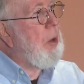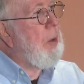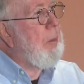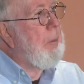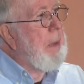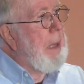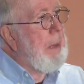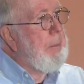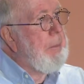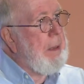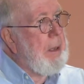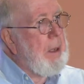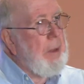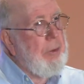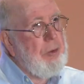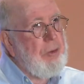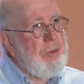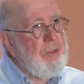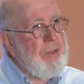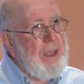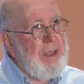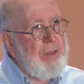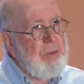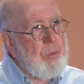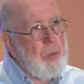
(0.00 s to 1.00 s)
may be other
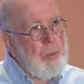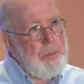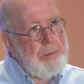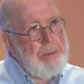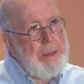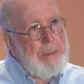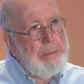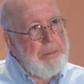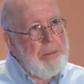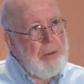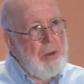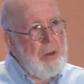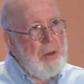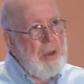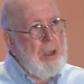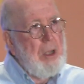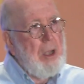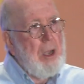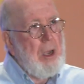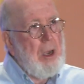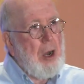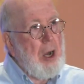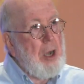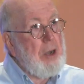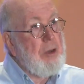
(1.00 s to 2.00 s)
sets where people,
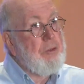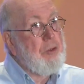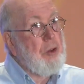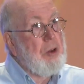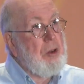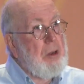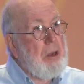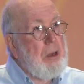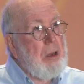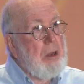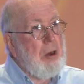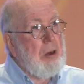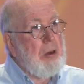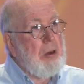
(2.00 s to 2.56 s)
artists are, are